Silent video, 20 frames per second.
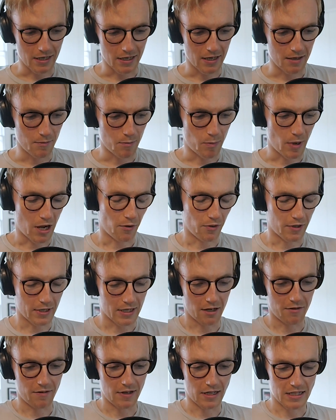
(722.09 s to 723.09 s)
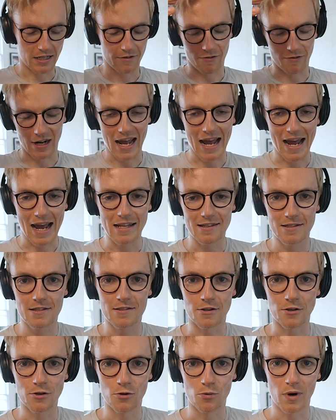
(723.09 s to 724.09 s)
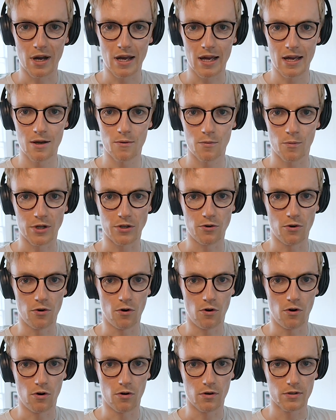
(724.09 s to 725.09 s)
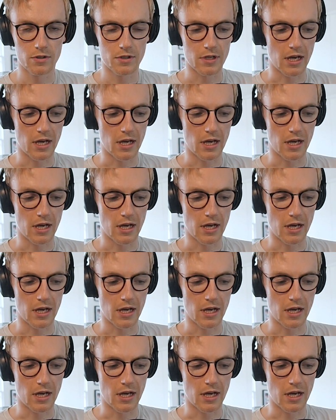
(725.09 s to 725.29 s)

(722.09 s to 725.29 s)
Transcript: about the kind of like different hats that you wear when you're